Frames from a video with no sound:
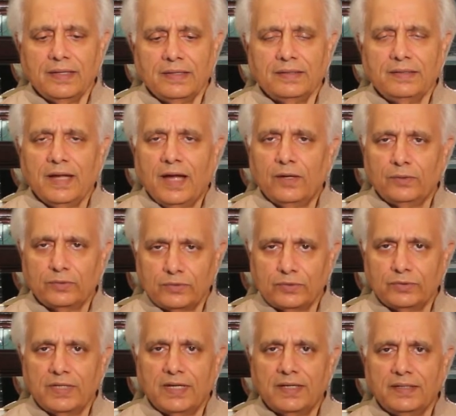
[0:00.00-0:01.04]
Now
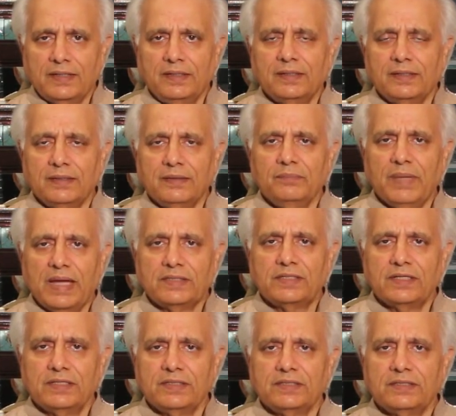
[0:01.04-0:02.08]
to the
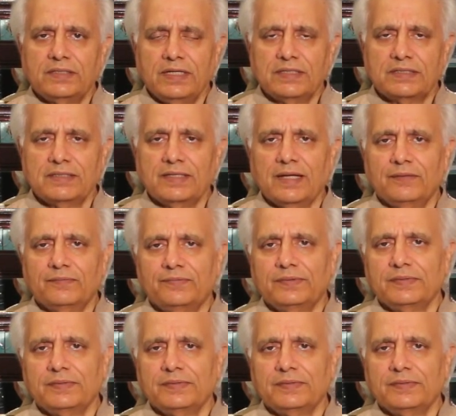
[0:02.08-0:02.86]
message itself.